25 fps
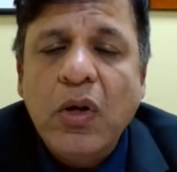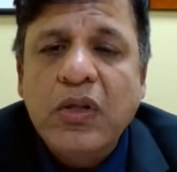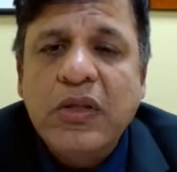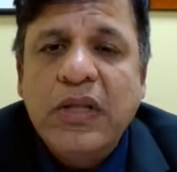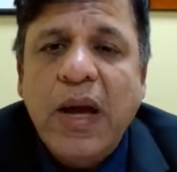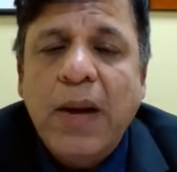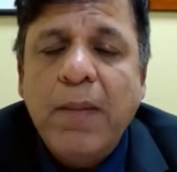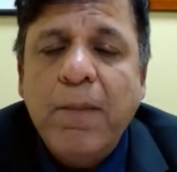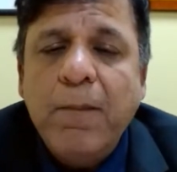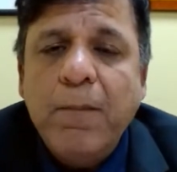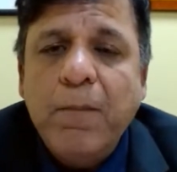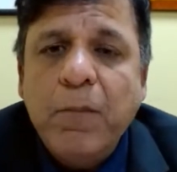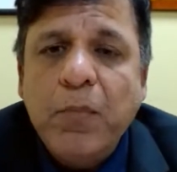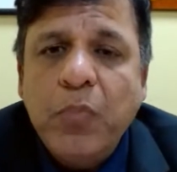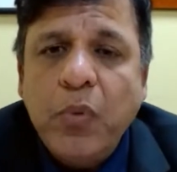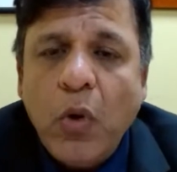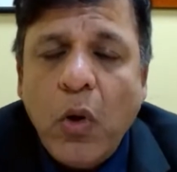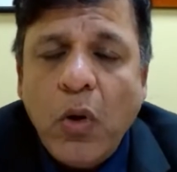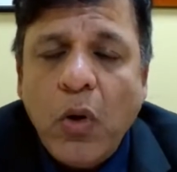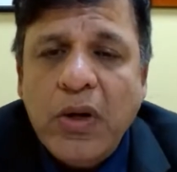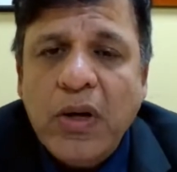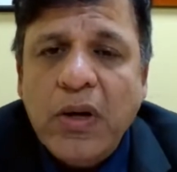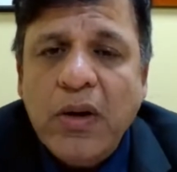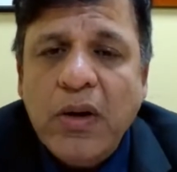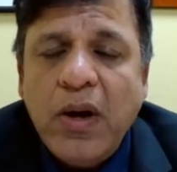The
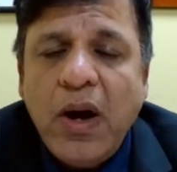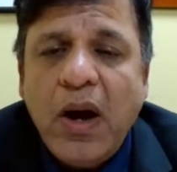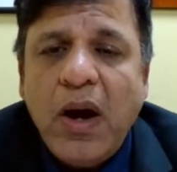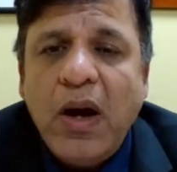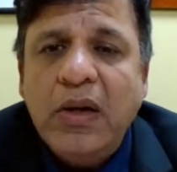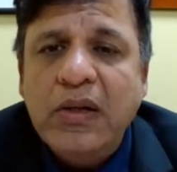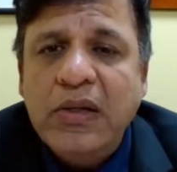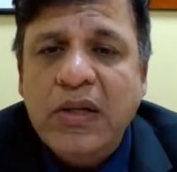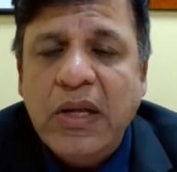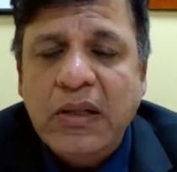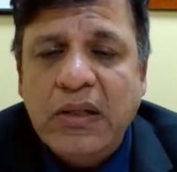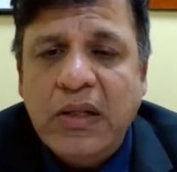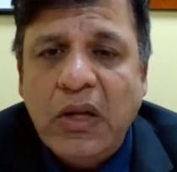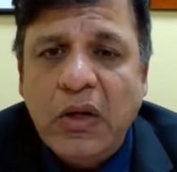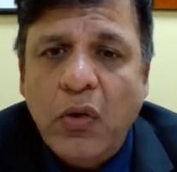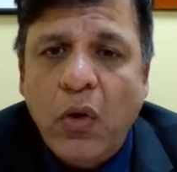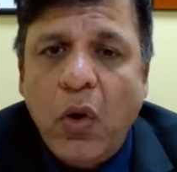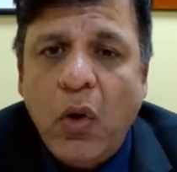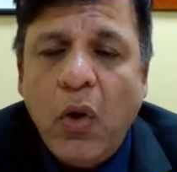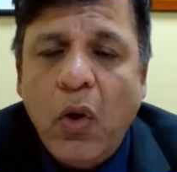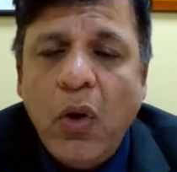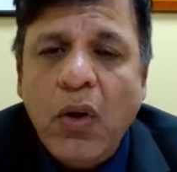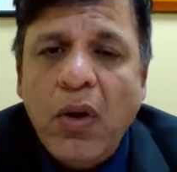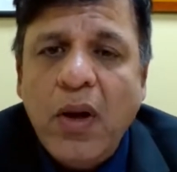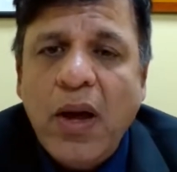employer under the
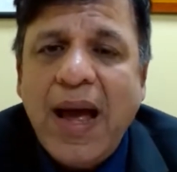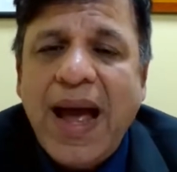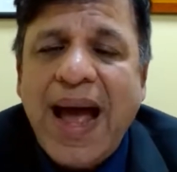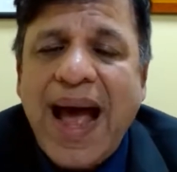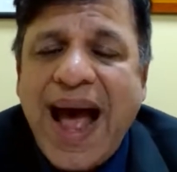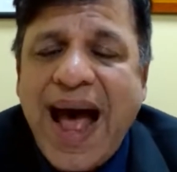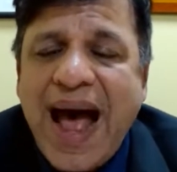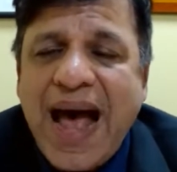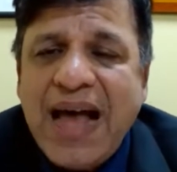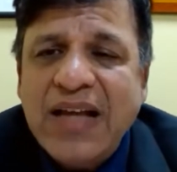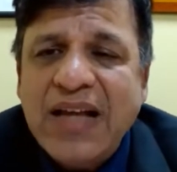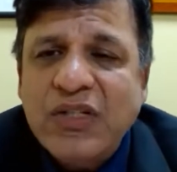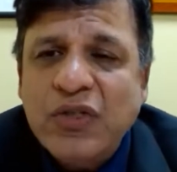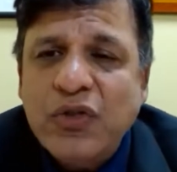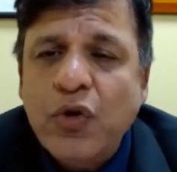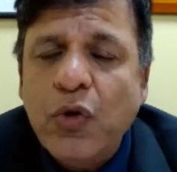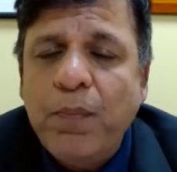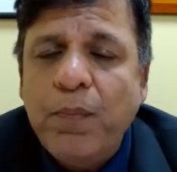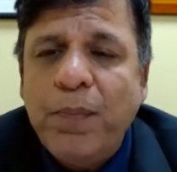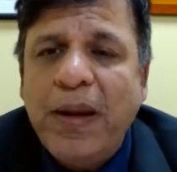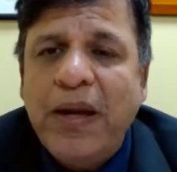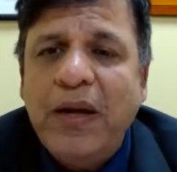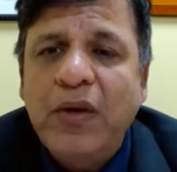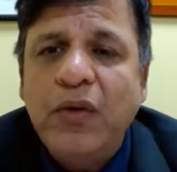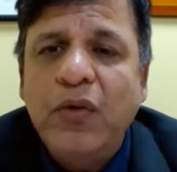law has to
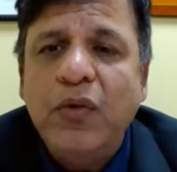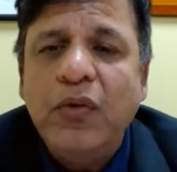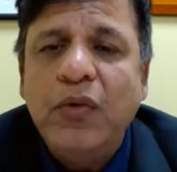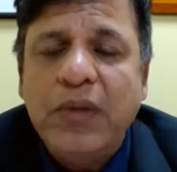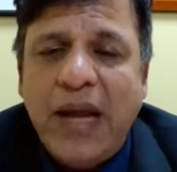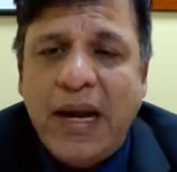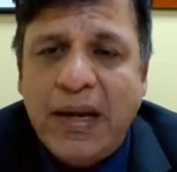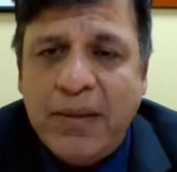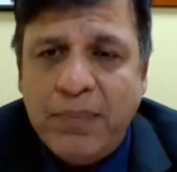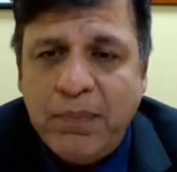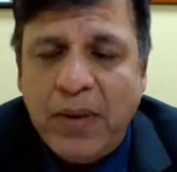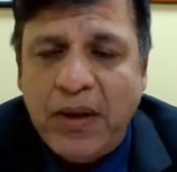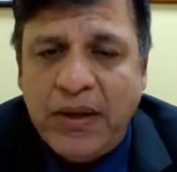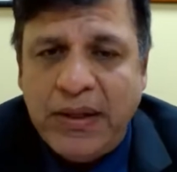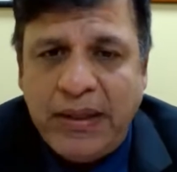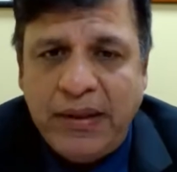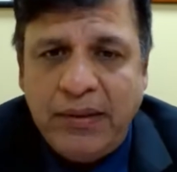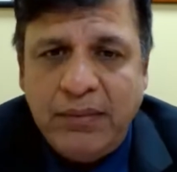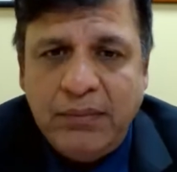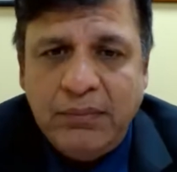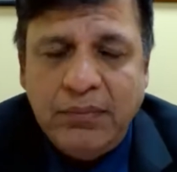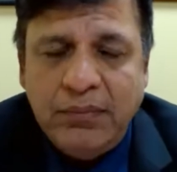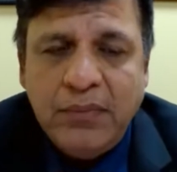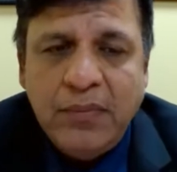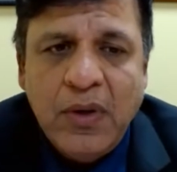pay you that money.